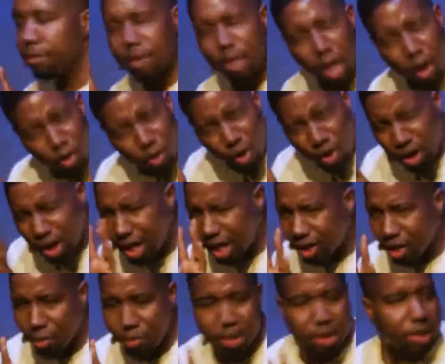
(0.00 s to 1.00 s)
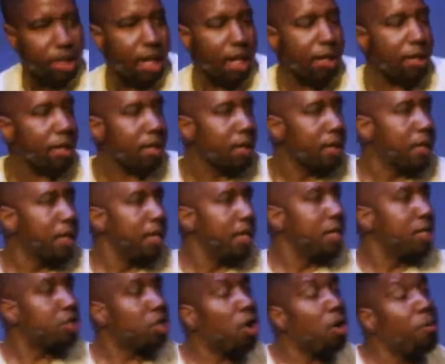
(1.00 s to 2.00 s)
Hold on to that, don't miss that.
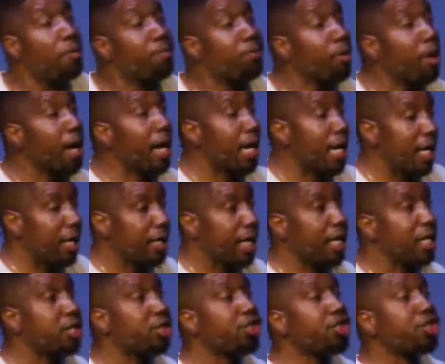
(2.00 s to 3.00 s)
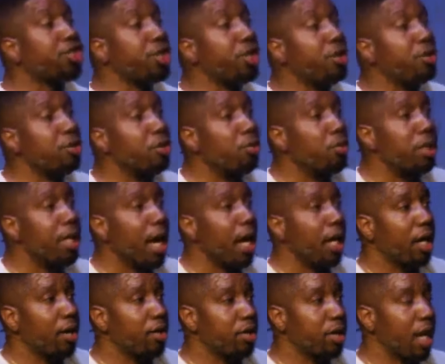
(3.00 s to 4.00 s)
Job prayed that his children would
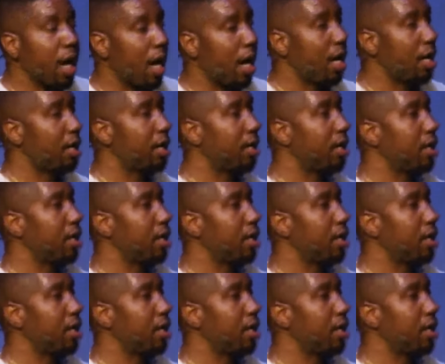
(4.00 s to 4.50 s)
not curse God.